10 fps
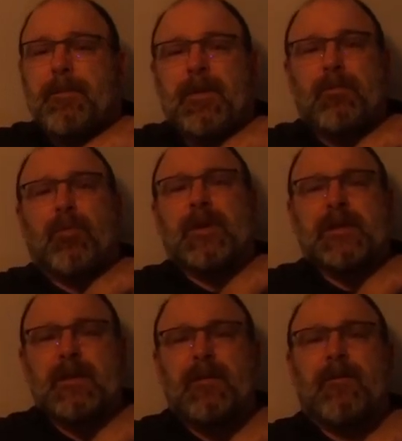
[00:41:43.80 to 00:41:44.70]
up in
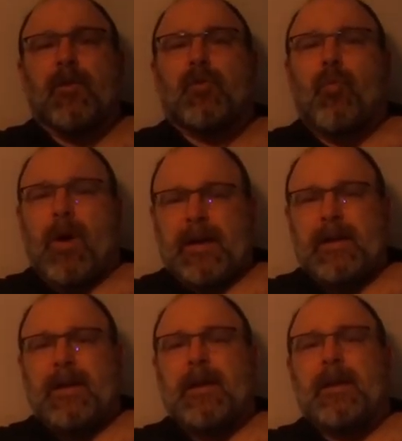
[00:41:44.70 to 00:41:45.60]
prison for
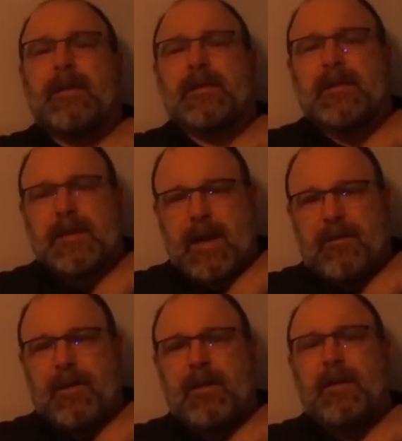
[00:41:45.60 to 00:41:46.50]

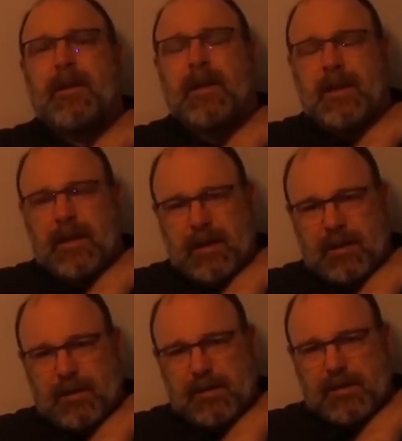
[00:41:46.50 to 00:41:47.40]
27
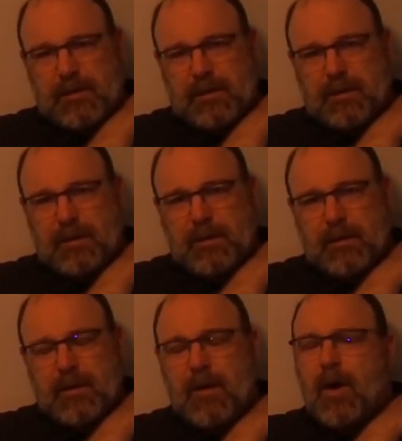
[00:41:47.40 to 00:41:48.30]
years
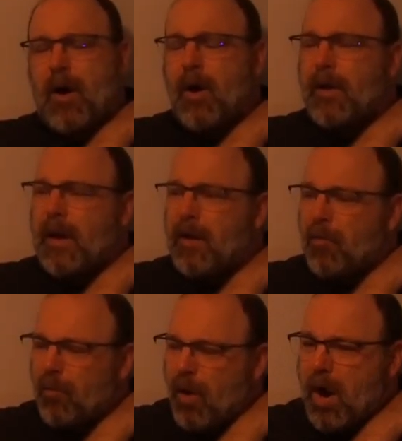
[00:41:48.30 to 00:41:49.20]
on a
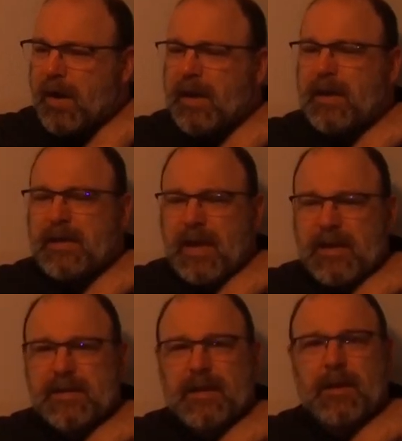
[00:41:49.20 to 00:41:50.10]
rocky,
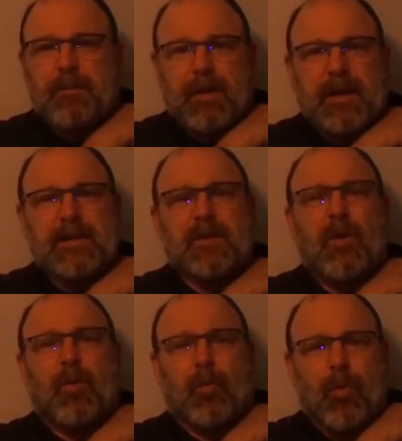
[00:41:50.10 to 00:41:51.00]
desolate place
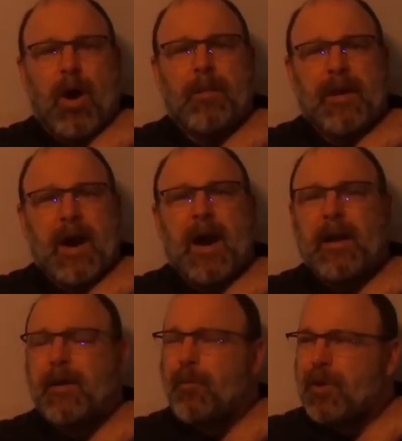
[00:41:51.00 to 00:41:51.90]
called Robben
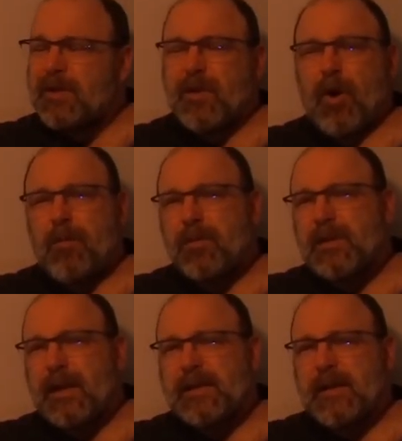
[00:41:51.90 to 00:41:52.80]
Island, which is almost
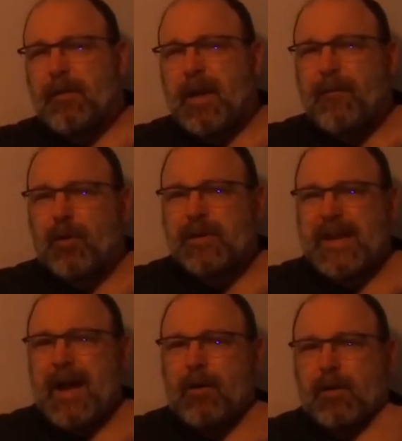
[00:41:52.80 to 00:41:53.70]
like South
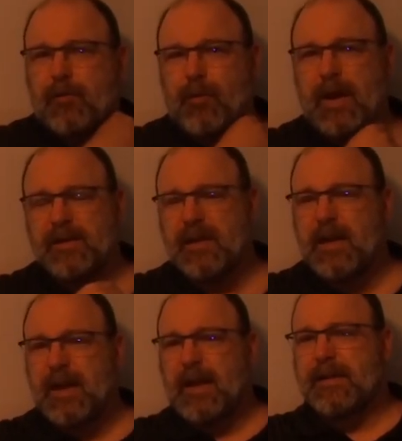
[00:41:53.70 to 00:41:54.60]
Africa's Alcatraz.
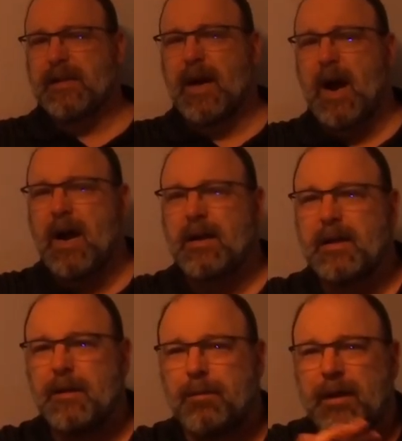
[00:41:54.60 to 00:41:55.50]
It's an
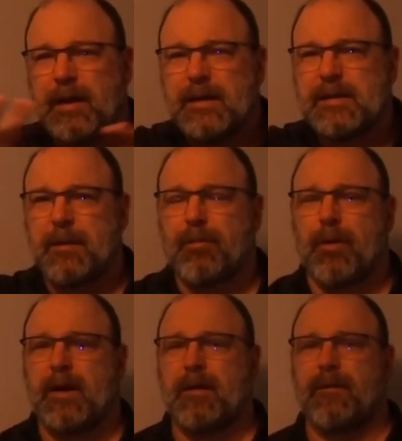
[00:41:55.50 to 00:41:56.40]
island completely
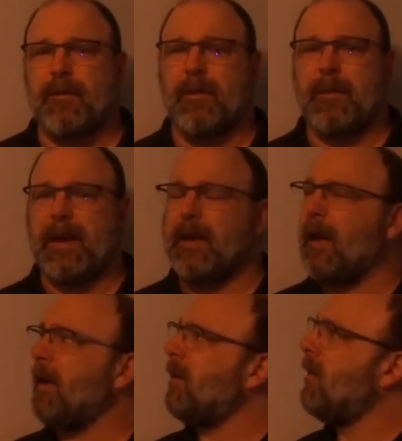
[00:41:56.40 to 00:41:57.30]
separated from the
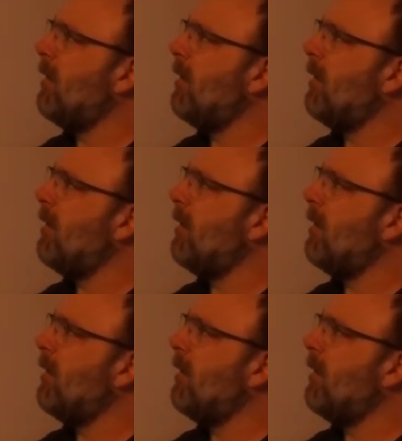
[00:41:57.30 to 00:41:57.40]
mainland.